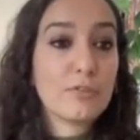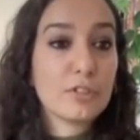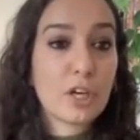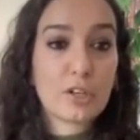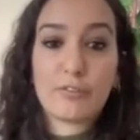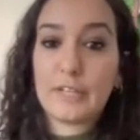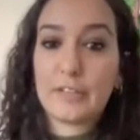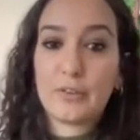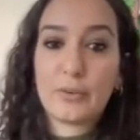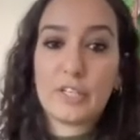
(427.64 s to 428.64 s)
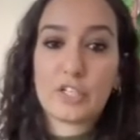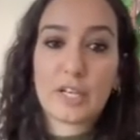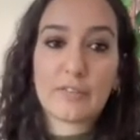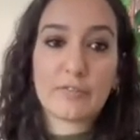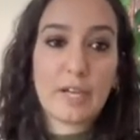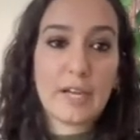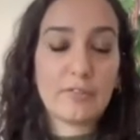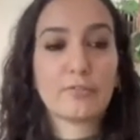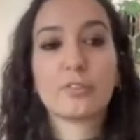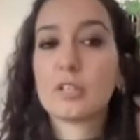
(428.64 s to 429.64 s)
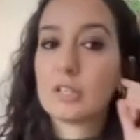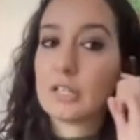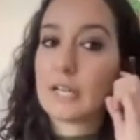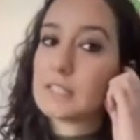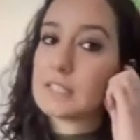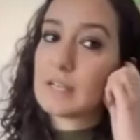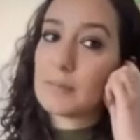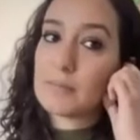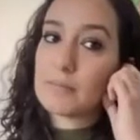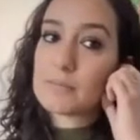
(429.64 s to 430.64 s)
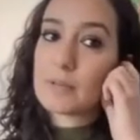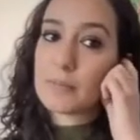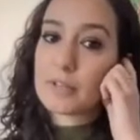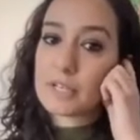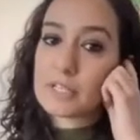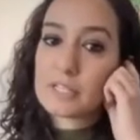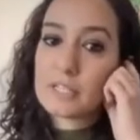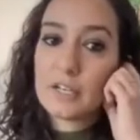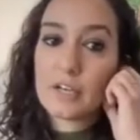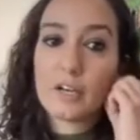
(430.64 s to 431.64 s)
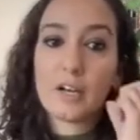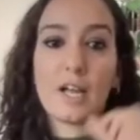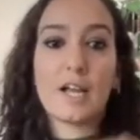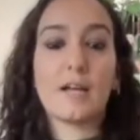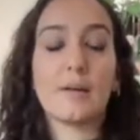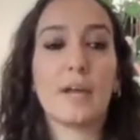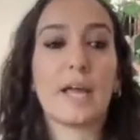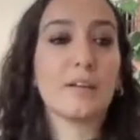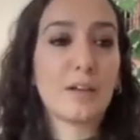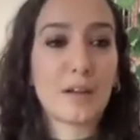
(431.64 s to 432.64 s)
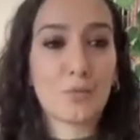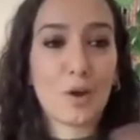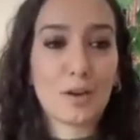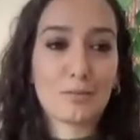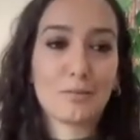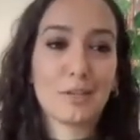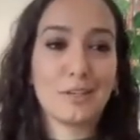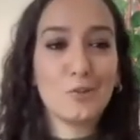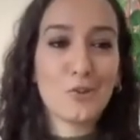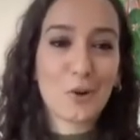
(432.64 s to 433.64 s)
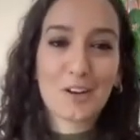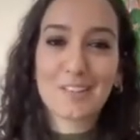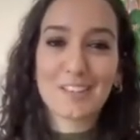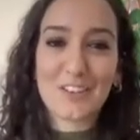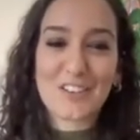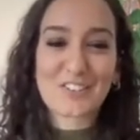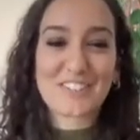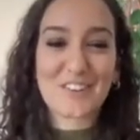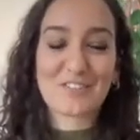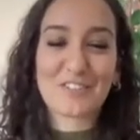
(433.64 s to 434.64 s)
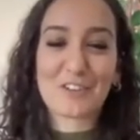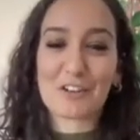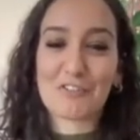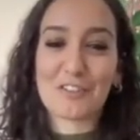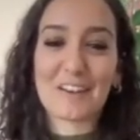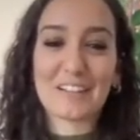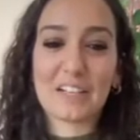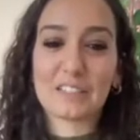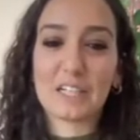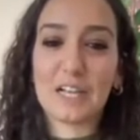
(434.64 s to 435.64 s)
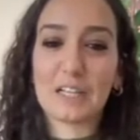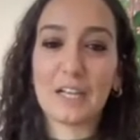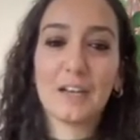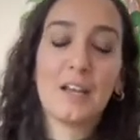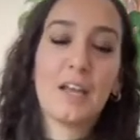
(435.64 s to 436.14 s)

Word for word: photography in the region, I've, I've collected some, some things here um, and, and one in New York, the International Center of Photography that I like to highlight.